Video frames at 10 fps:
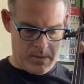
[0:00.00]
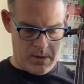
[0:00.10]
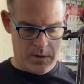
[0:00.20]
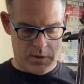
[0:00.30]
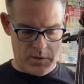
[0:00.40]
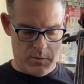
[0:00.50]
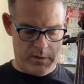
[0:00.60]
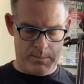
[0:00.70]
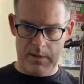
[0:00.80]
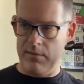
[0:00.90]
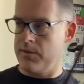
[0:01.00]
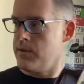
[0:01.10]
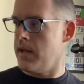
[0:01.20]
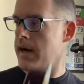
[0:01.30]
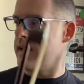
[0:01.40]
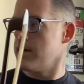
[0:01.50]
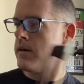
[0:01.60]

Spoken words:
You can do it with me if you'd like.